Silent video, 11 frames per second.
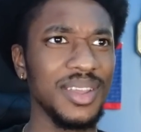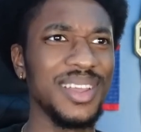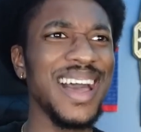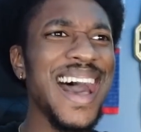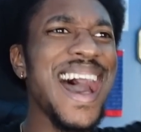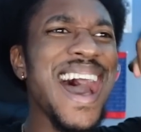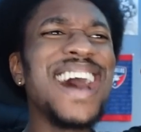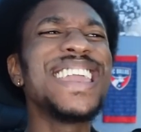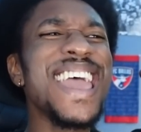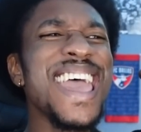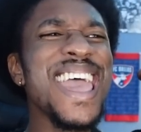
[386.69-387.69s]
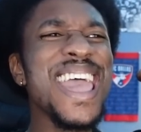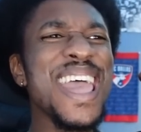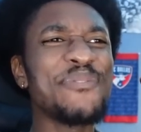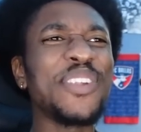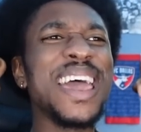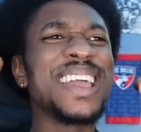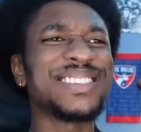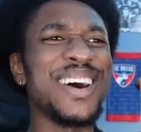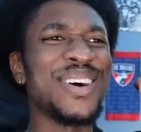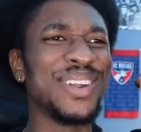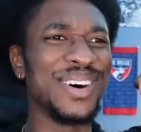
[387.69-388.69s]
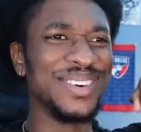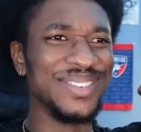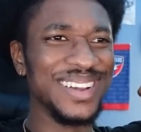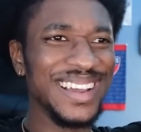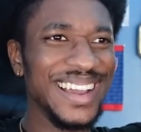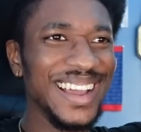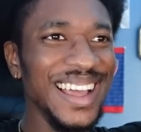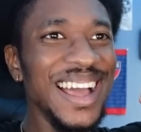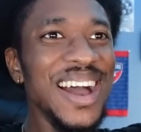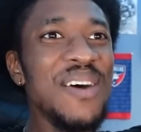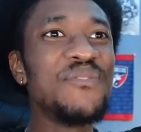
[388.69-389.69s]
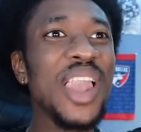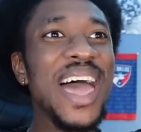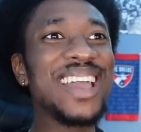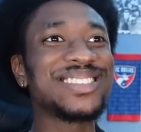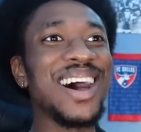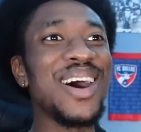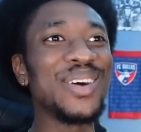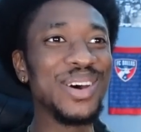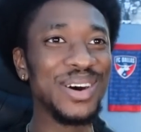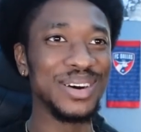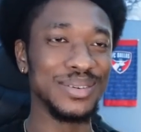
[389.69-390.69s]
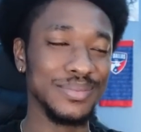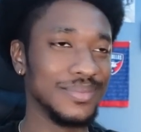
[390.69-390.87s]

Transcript: Yeah, flex on him. Flex on him.